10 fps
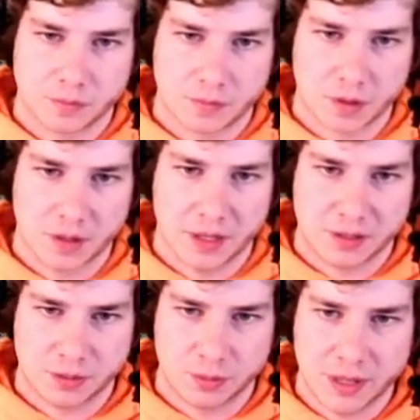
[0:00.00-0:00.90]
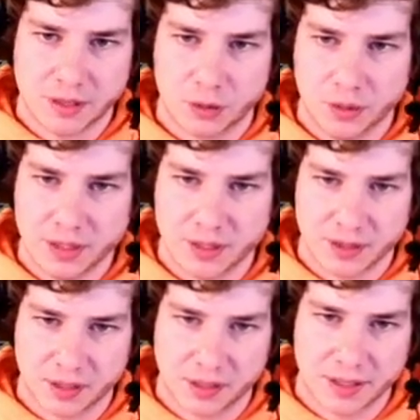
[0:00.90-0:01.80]
Alright, so red coins
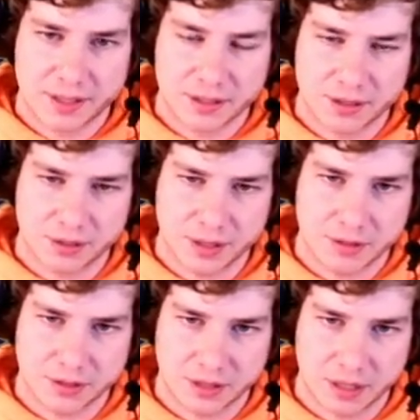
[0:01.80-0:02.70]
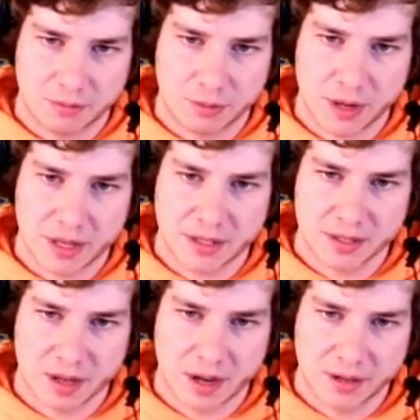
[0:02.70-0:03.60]
in the cloud, so yeah, we'll just get reds
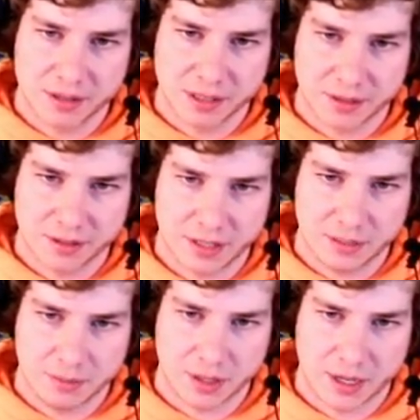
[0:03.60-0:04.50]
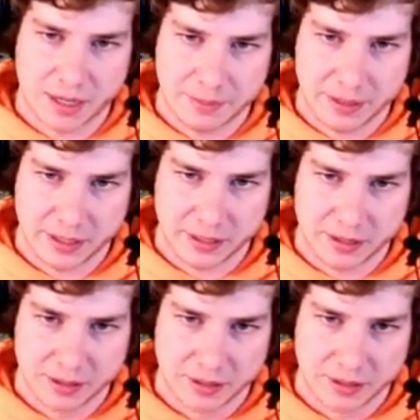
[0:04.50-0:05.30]
and hundreds at the same time here.